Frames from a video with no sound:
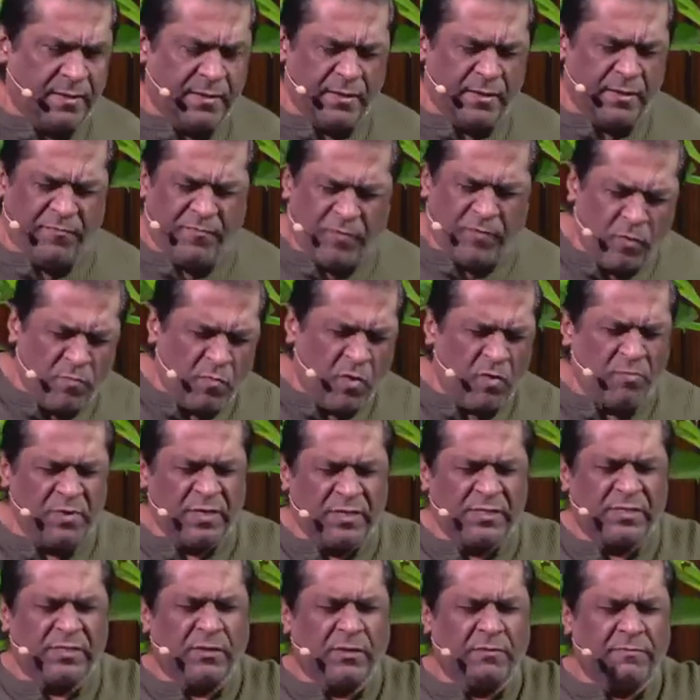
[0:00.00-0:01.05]
a few
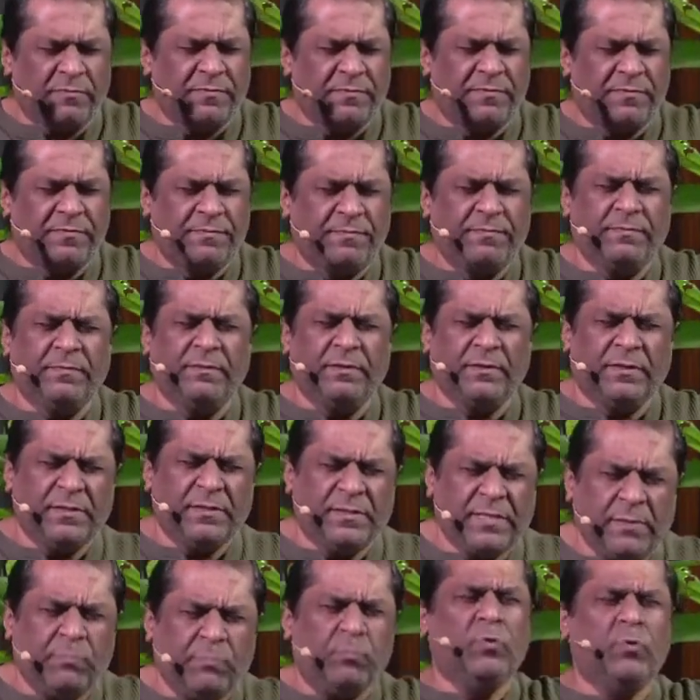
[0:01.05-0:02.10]
moments of
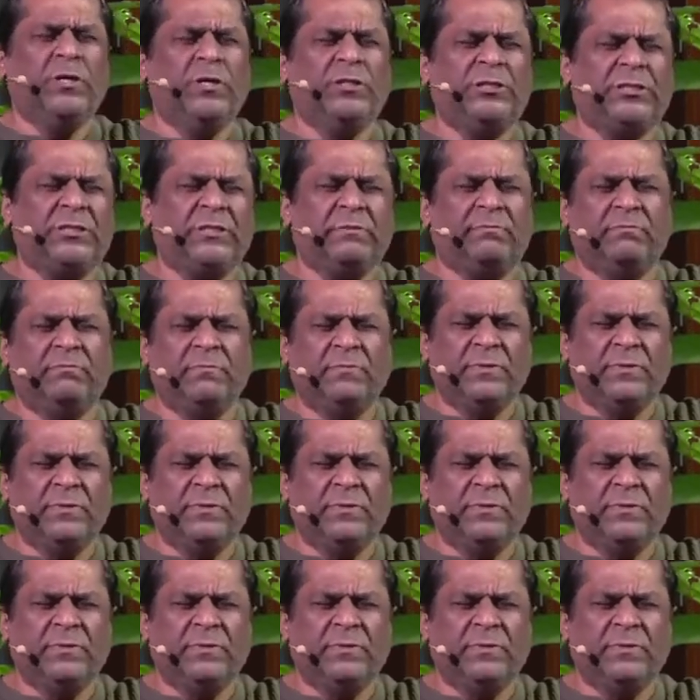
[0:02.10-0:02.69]
deep worship.